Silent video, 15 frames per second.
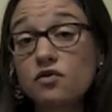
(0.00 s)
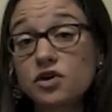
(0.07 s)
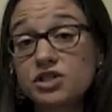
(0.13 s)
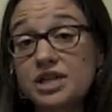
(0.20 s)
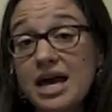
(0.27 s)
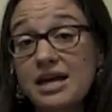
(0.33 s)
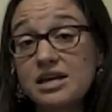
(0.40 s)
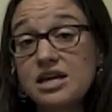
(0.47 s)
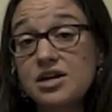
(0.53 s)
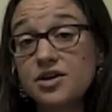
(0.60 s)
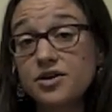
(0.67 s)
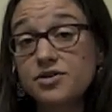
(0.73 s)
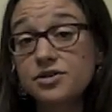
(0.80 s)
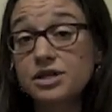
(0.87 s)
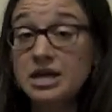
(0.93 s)
over 10
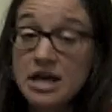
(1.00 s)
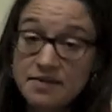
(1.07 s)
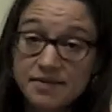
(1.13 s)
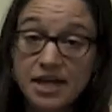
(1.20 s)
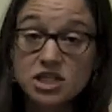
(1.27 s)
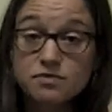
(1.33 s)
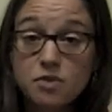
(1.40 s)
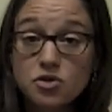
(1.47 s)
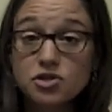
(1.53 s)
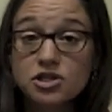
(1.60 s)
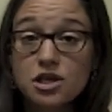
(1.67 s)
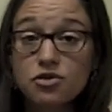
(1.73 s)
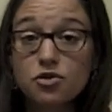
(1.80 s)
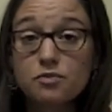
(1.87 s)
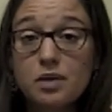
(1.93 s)
years. That's
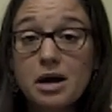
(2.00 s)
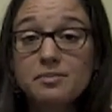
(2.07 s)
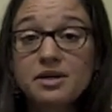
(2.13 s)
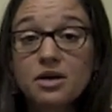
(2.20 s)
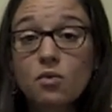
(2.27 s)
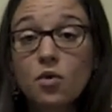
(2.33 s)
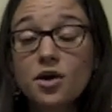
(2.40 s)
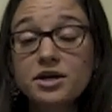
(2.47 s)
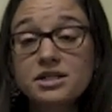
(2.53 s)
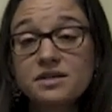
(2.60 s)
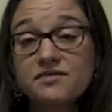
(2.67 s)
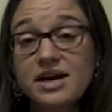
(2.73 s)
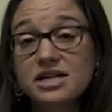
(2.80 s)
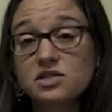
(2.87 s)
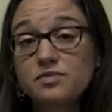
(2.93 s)
mostly through public works
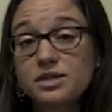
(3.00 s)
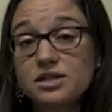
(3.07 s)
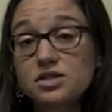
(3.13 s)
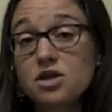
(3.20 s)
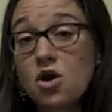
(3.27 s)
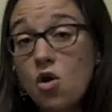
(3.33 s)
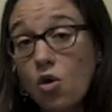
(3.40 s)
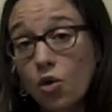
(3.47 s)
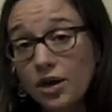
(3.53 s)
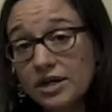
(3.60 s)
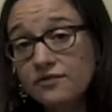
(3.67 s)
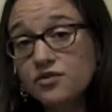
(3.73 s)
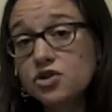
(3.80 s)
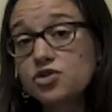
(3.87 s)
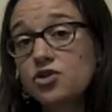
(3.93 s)
investments or
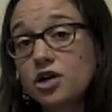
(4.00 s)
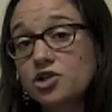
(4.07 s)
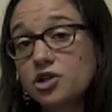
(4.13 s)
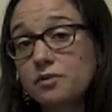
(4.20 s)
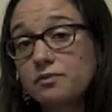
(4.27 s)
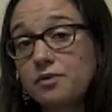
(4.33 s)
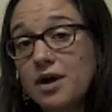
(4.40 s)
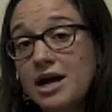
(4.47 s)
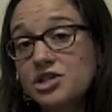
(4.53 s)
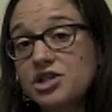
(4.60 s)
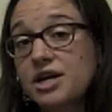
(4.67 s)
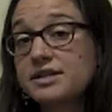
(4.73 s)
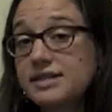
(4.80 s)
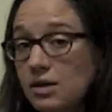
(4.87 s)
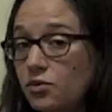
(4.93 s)
infrastructure
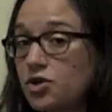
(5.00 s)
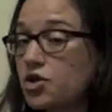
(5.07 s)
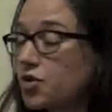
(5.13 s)
projects that would